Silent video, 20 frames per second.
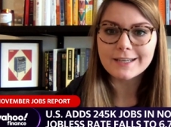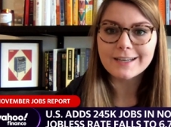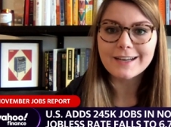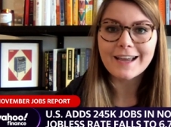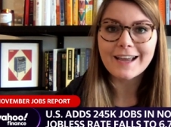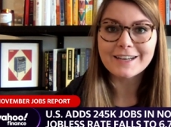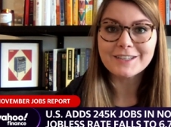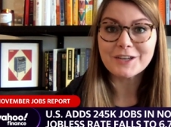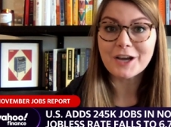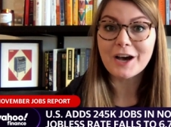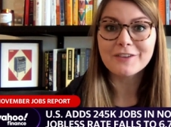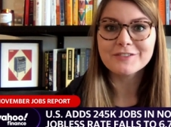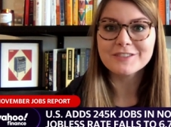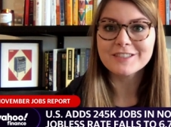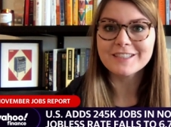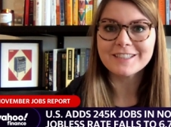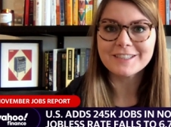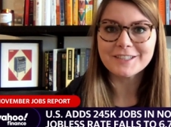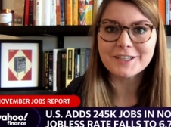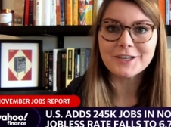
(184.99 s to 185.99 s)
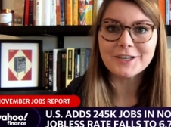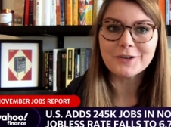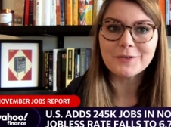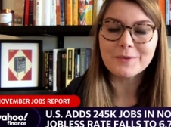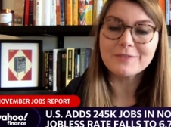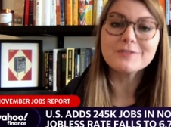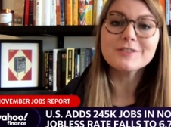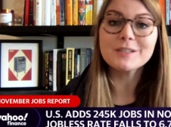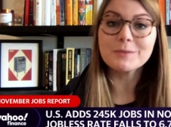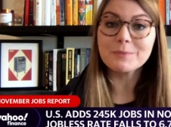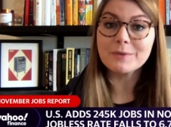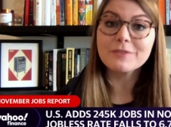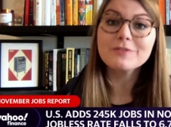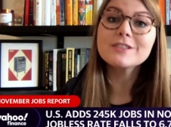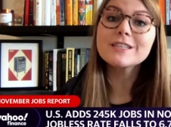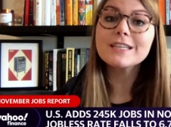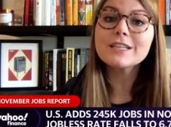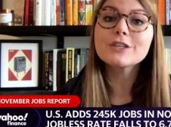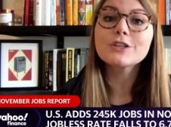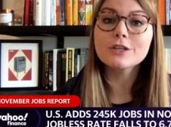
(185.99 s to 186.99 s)
And, and often, you know, we've, we've
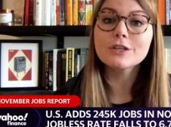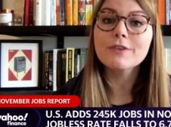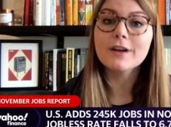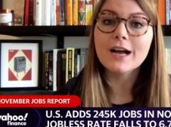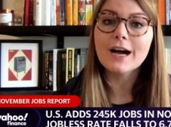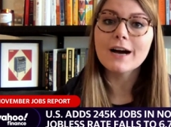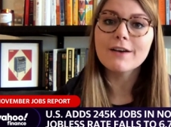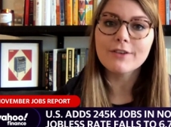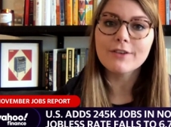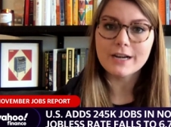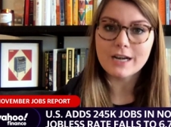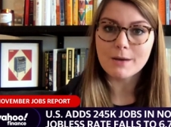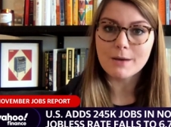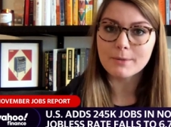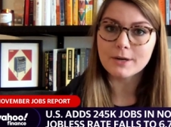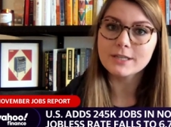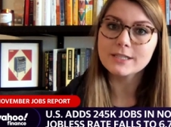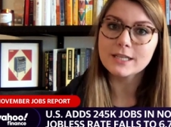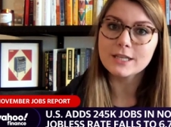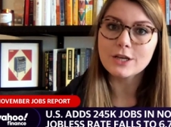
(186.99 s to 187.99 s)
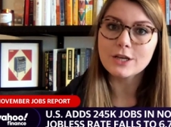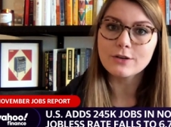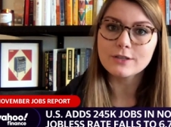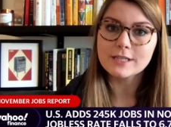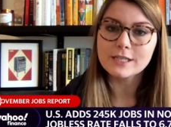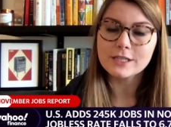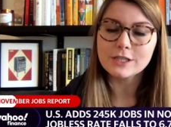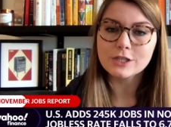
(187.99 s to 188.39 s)
seen good recovery numbers in those.